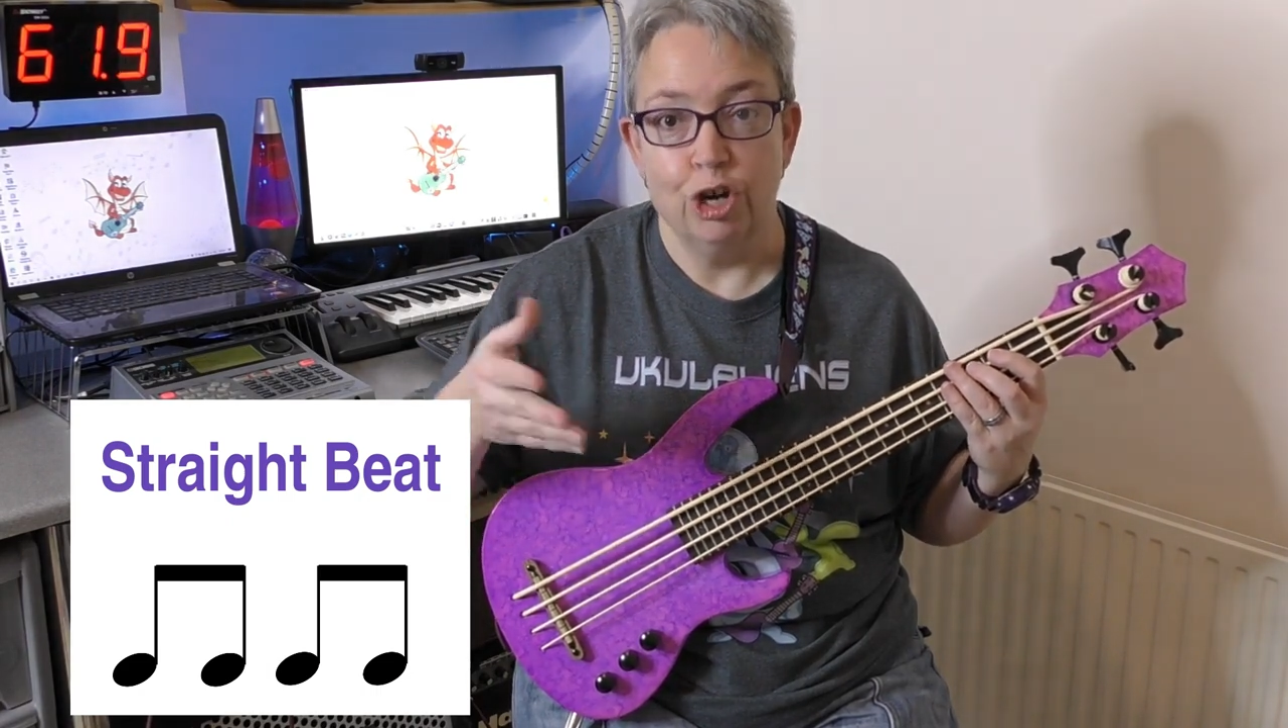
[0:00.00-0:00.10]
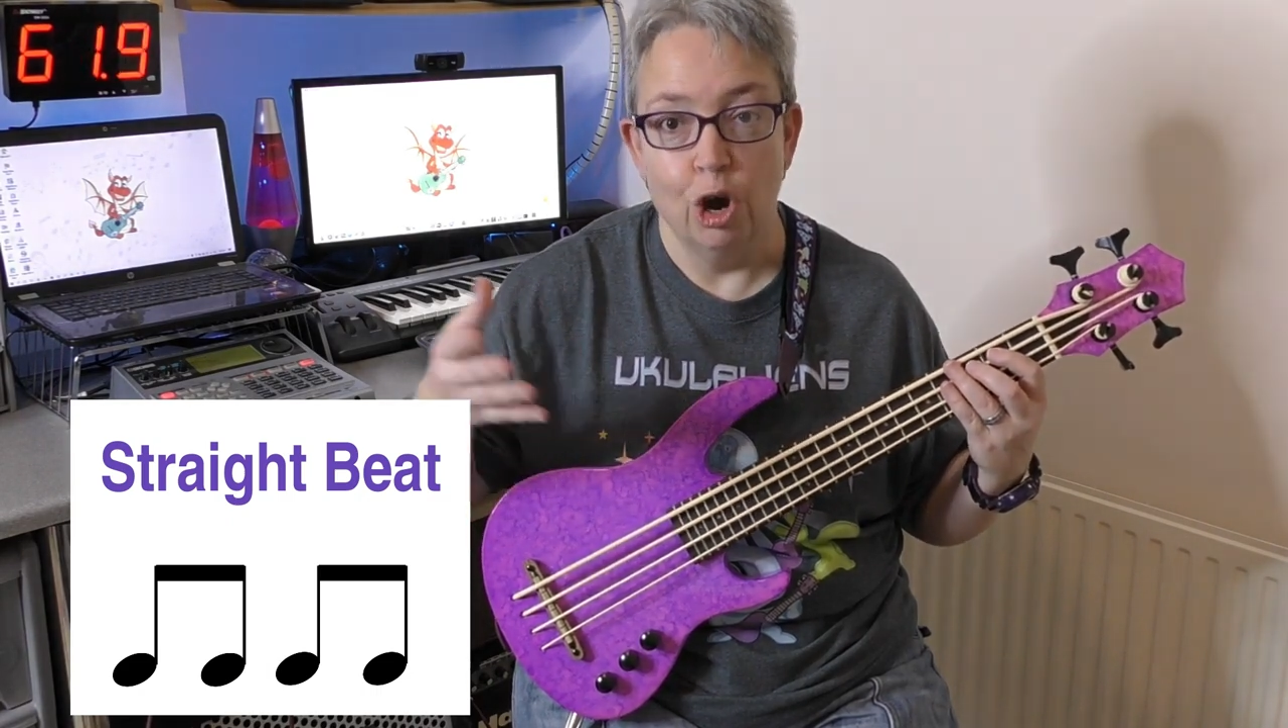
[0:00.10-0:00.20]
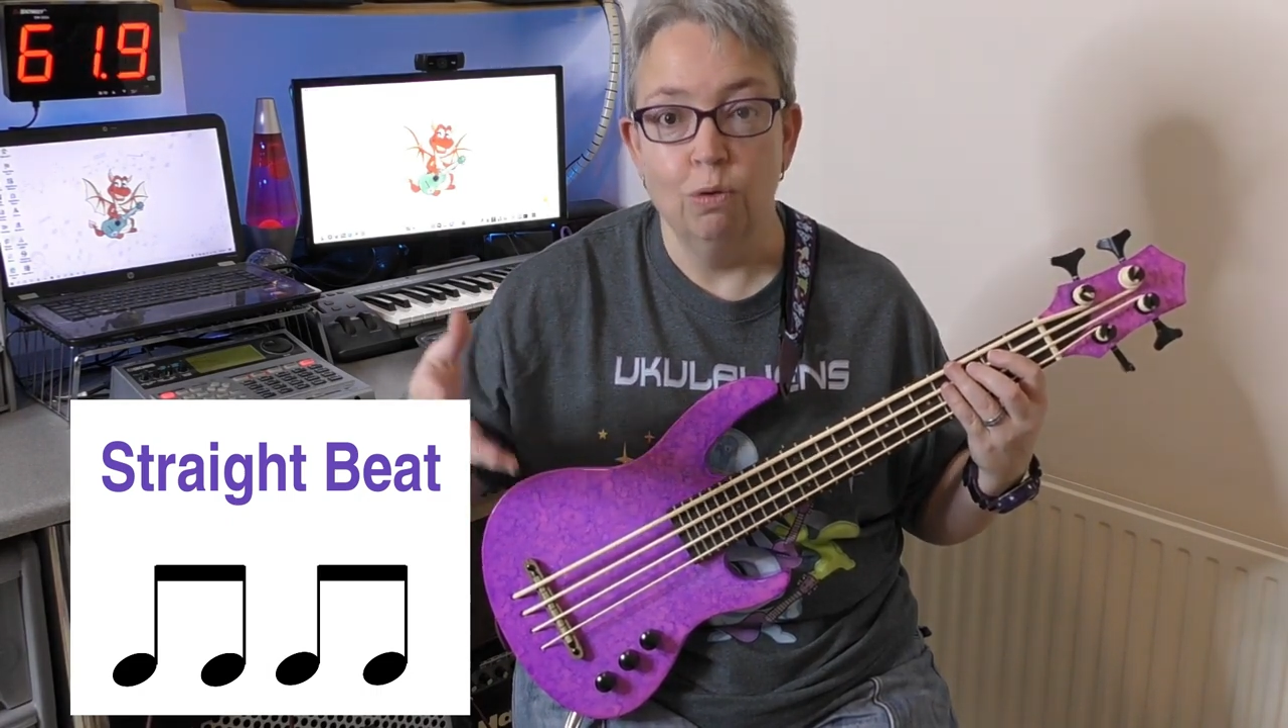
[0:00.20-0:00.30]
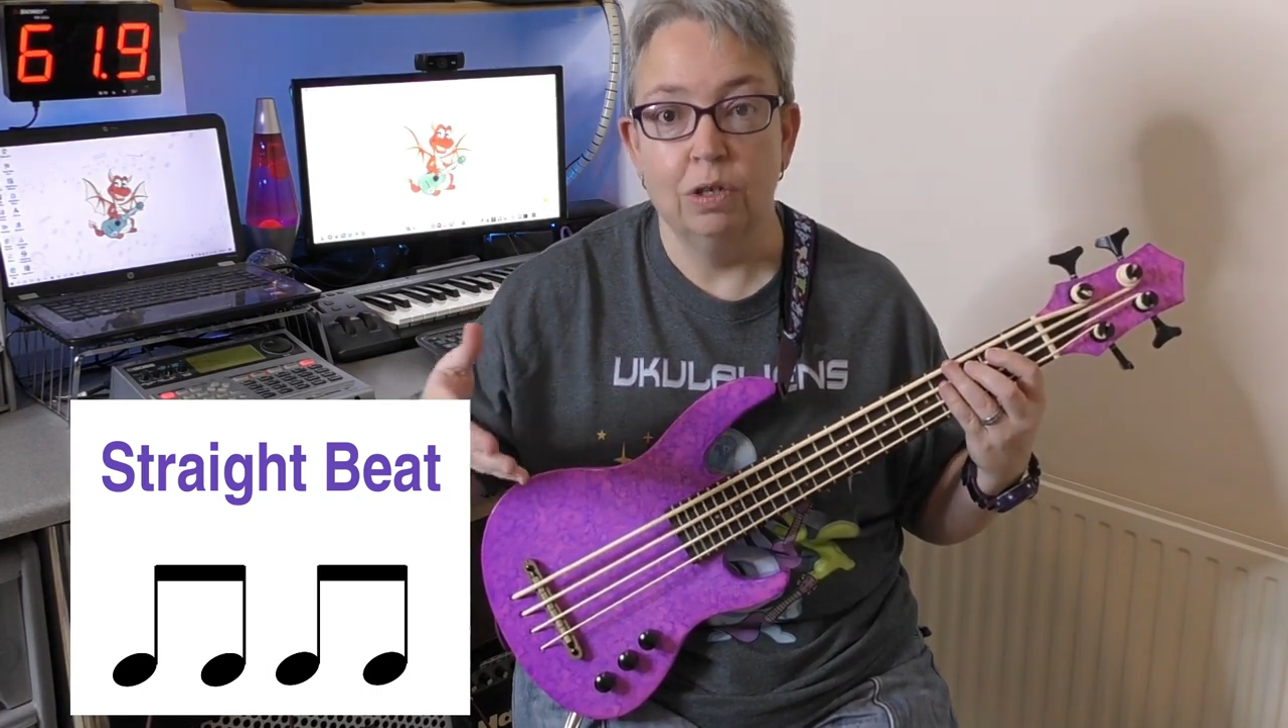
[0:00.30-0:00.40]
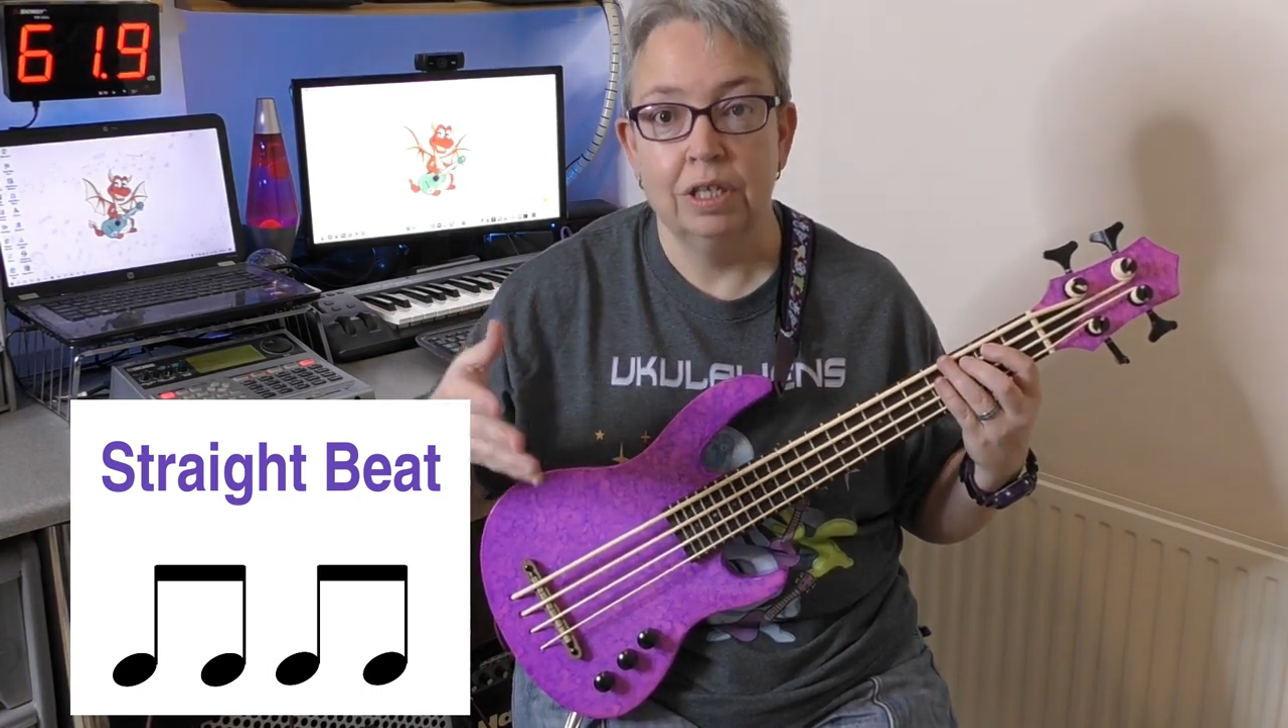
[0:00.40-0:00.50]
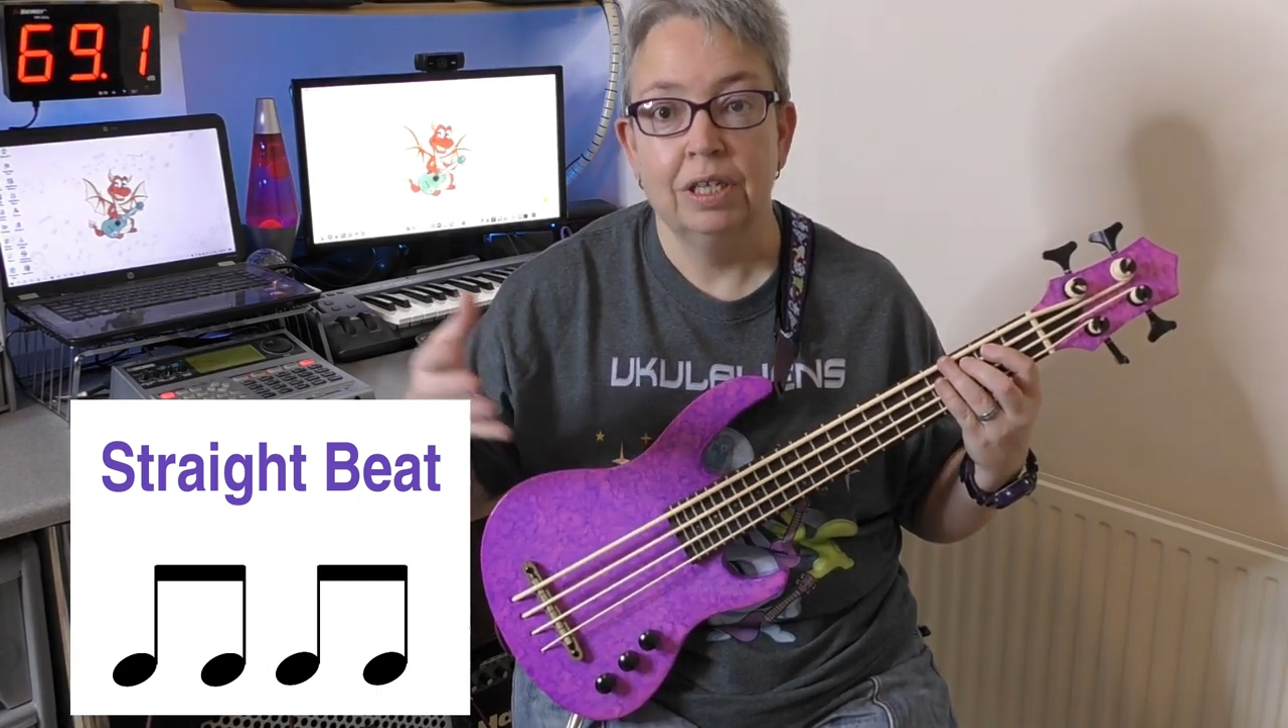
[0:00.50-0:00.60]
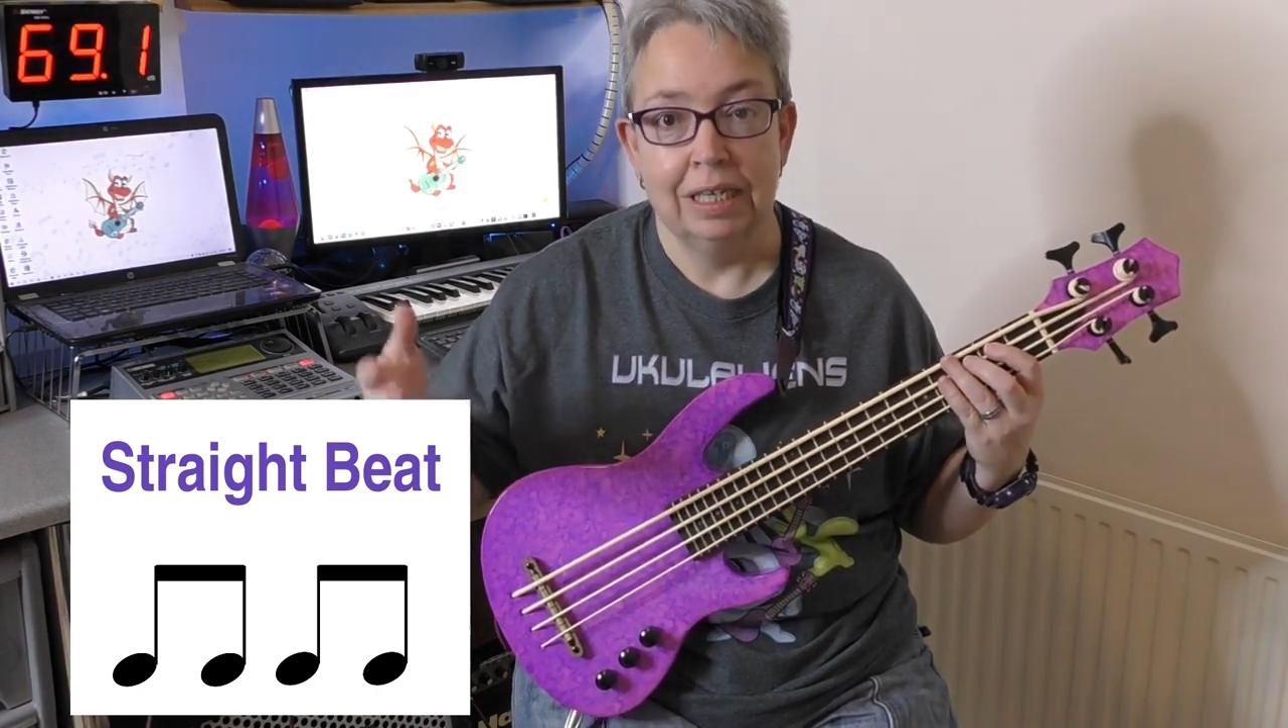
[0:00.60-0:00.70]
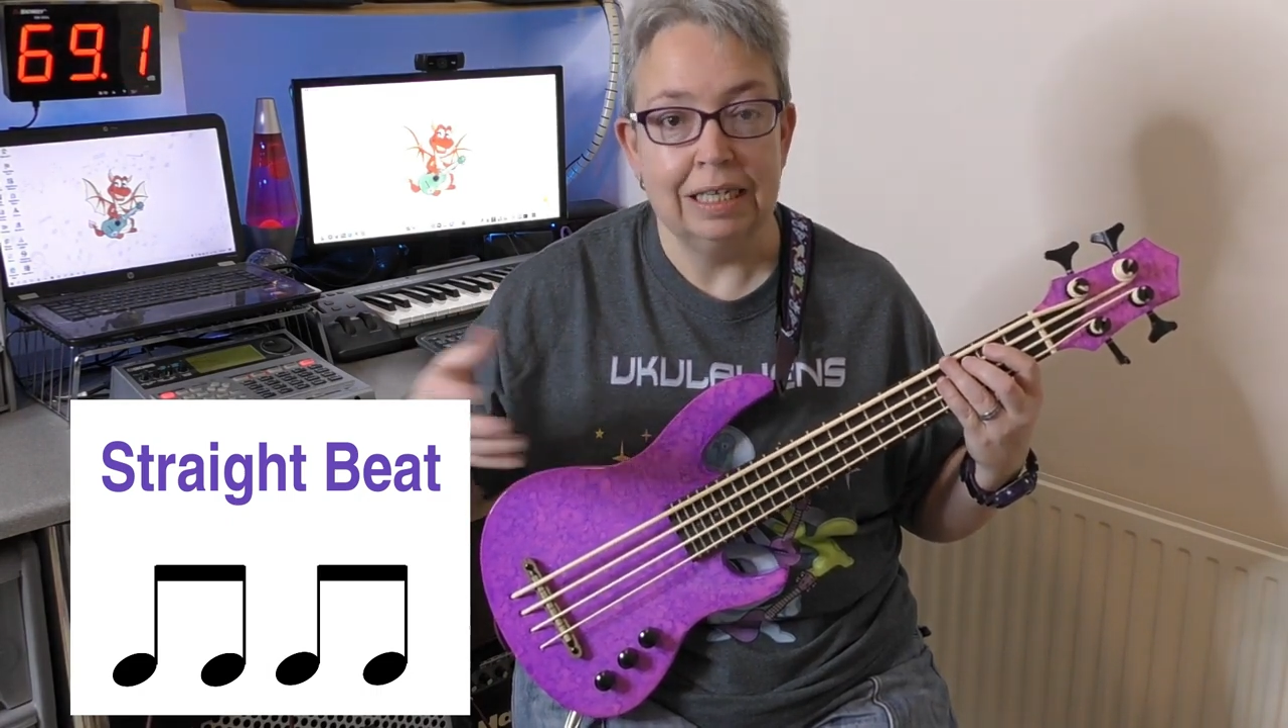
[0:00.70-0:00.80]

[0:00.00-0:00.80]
note